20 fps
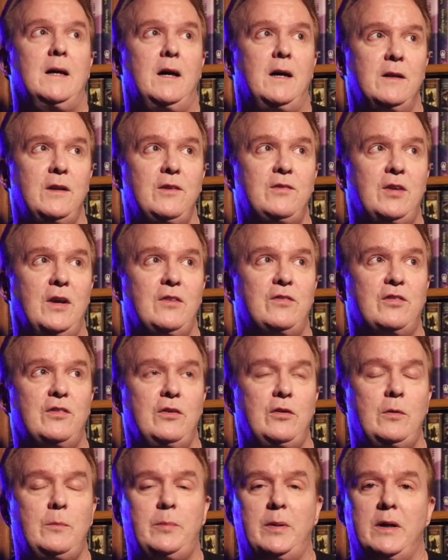
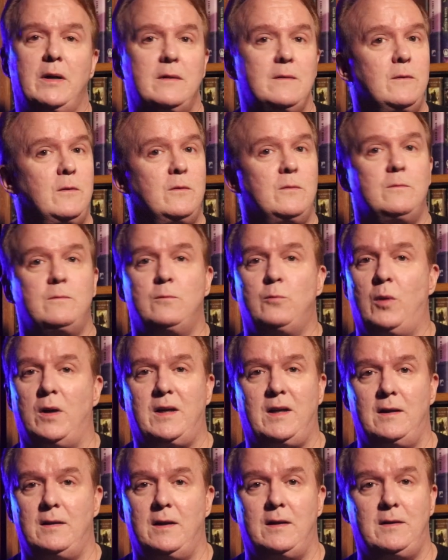Unintentional, but
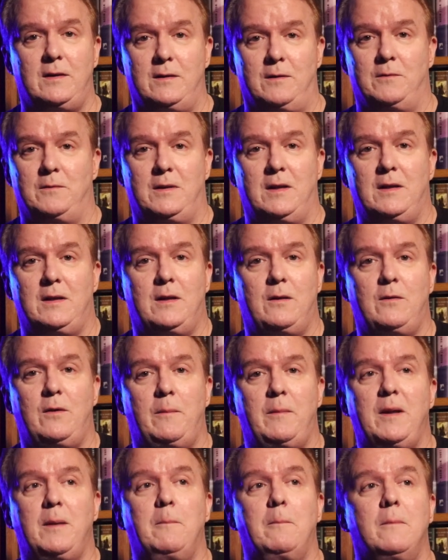what can I do? You know, I
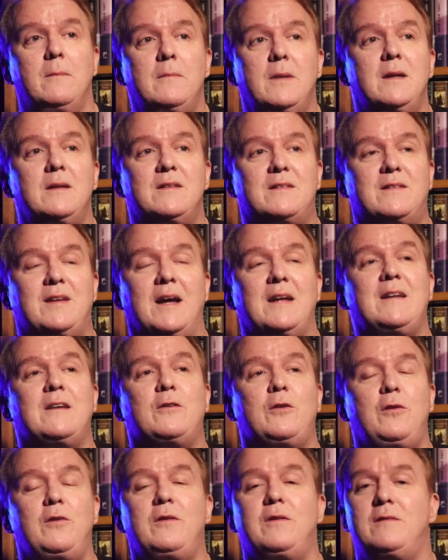mean,
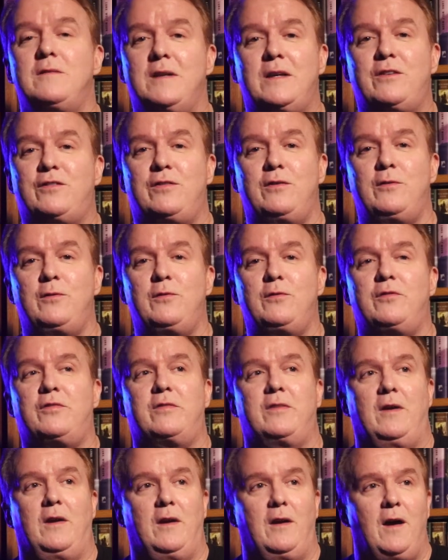technical
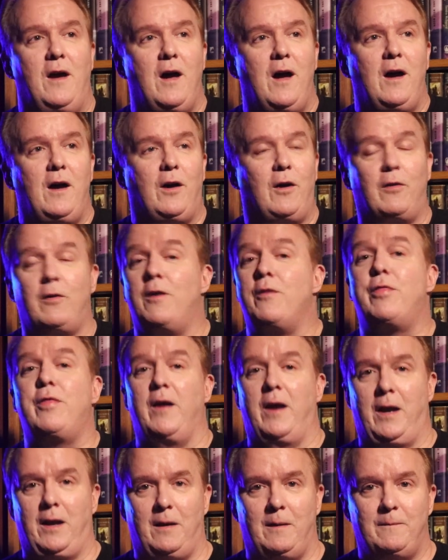issues are a
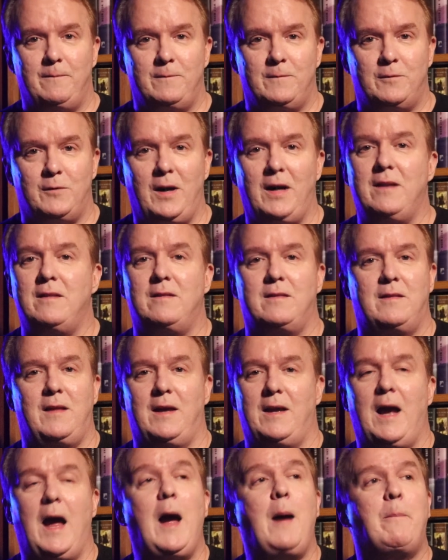thing, right?
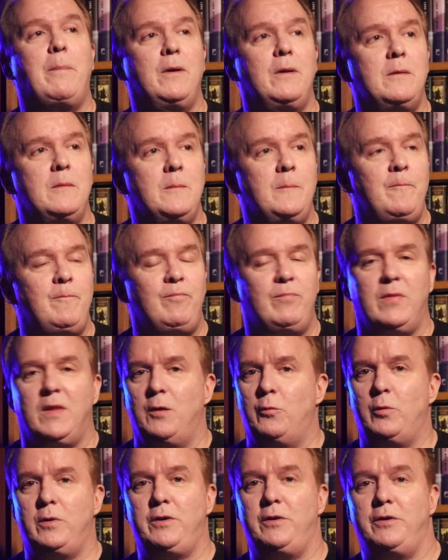They happen
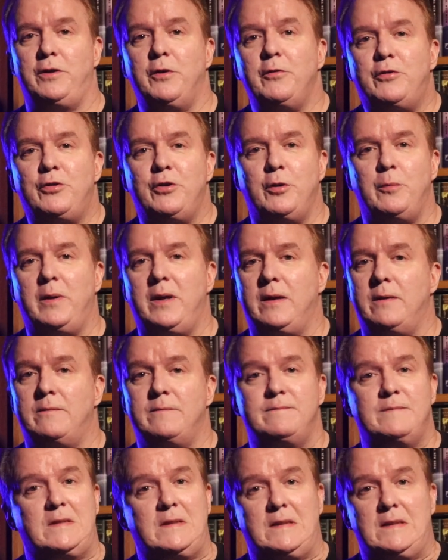when you're YouTubing.
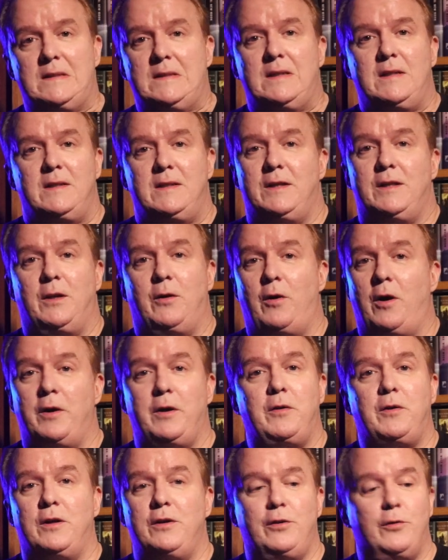You know, all
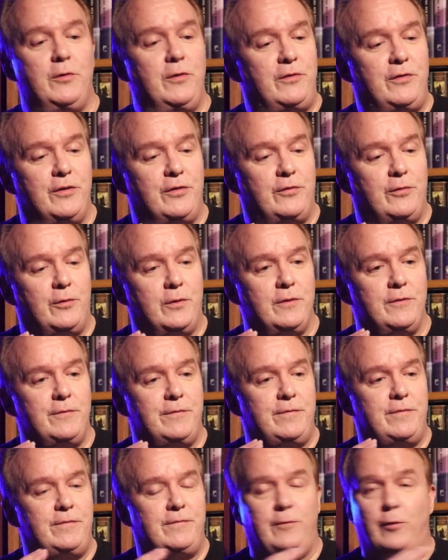you can do is just sort
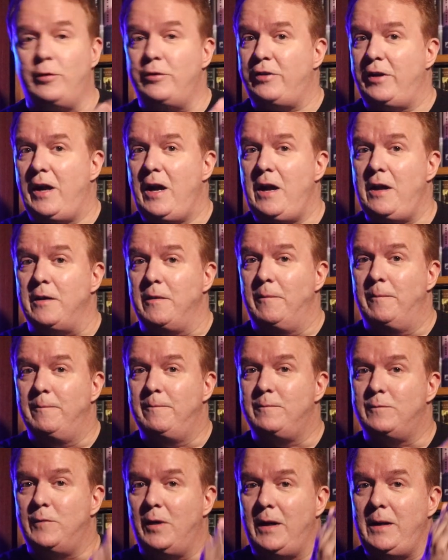of forge ahead,
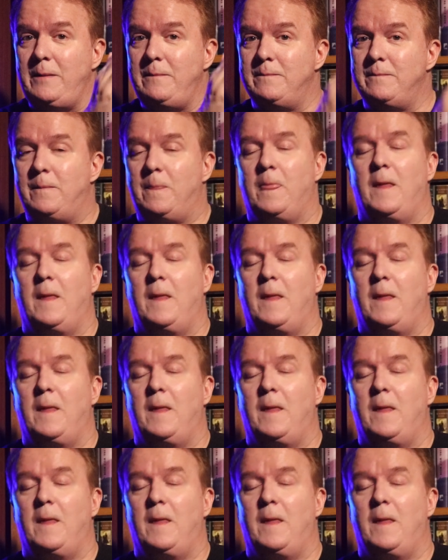right?